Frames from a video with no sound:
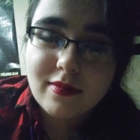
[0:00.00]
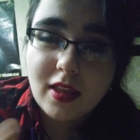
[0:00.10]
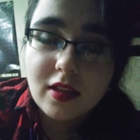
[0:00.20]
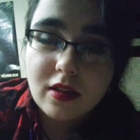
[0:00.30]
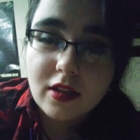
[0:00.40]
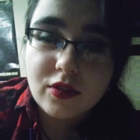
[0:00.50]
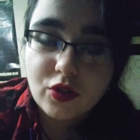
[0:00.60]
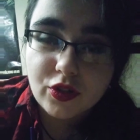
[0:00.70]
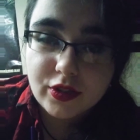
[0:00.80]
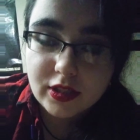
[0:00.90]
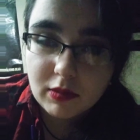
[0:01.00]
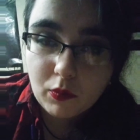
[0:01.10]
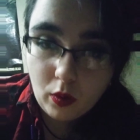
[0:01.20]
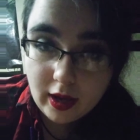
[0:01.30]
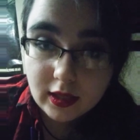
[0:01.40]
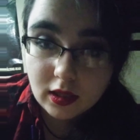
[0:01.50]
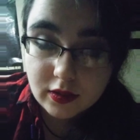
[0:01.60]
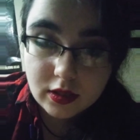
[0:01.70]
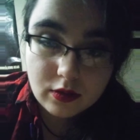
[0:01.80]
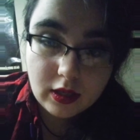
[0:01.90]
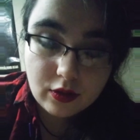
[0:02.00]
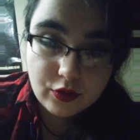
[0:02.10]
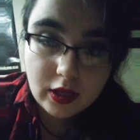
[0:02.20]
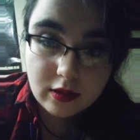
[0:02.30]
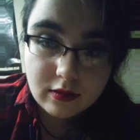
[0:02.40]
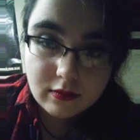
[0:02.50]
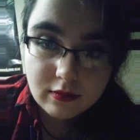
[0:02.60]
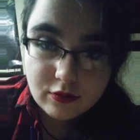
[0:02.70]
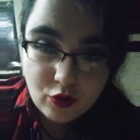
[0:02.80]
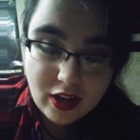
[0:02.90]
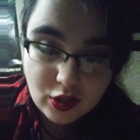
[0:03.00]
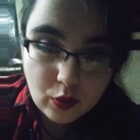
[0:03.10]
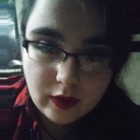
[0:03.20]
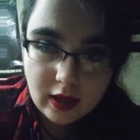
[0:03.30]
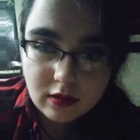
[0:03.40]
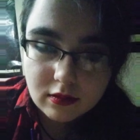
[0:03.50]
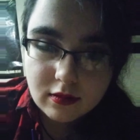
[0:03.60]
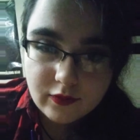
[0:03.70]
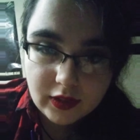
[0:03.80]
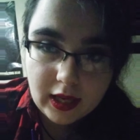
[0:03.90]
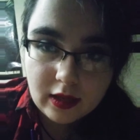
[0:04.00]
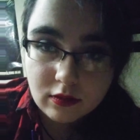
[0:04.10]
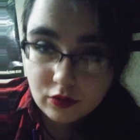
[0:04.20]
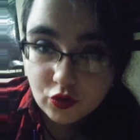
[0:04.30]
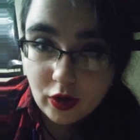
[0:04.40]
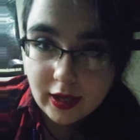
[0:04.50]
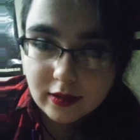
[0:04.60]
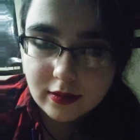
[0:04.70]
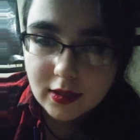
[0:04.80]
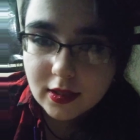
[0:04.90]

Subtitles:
it's good to keep quiet until you get your shit. Try to do that if you can. Try it.